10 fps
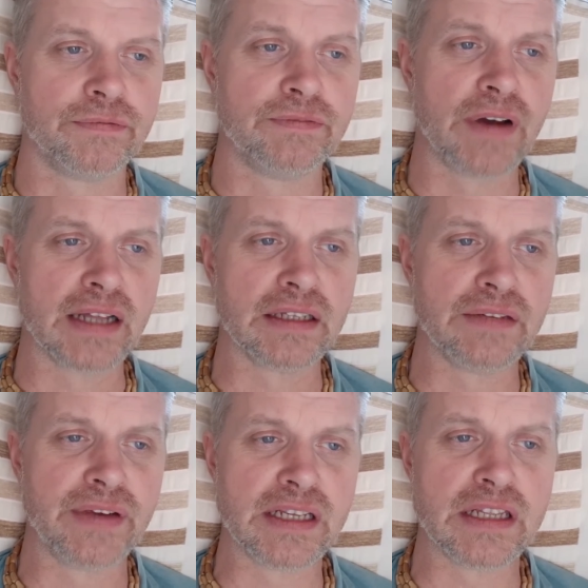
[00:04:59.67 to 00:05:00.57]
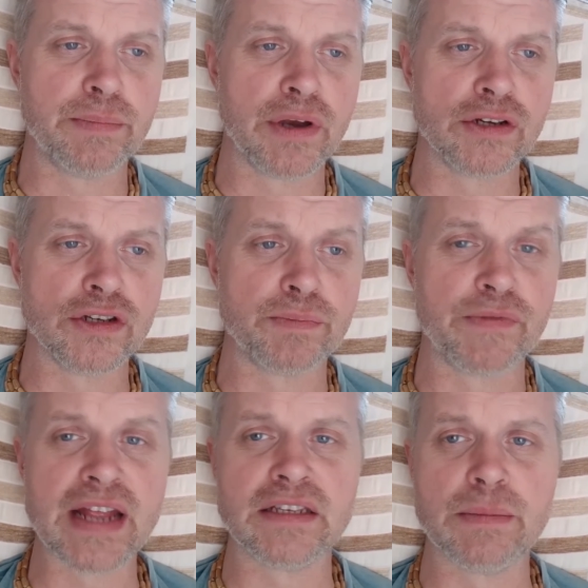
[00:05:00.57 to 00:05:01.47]
finally defeated the Persians,
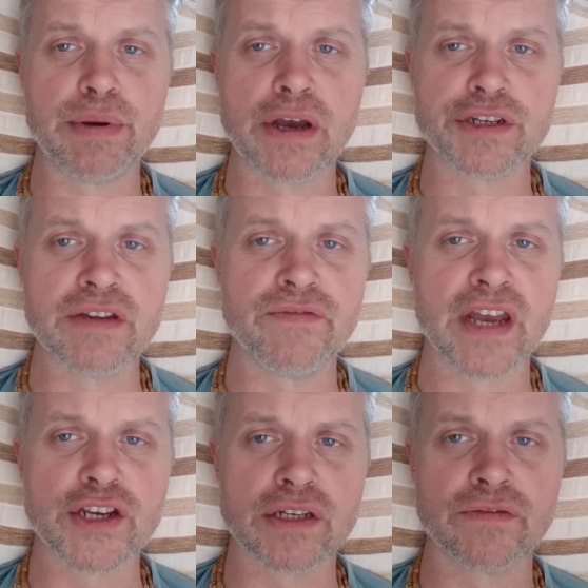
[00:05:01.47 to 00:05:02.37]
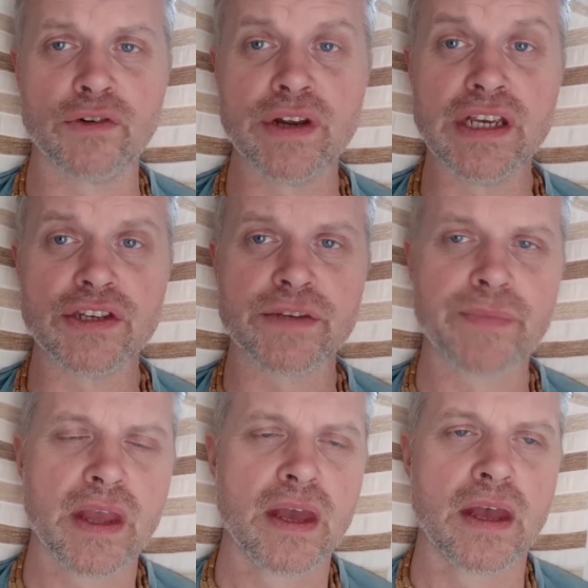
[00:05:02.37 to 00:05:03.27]
prevented the Persian invasion of Greece.
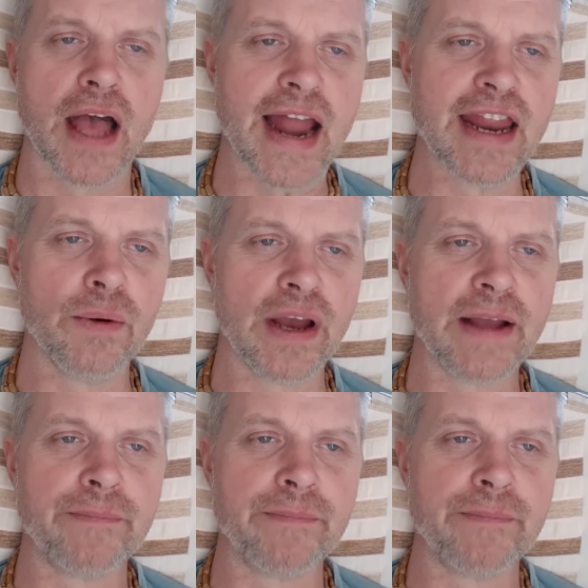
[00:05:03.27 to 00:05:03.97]
Anyway,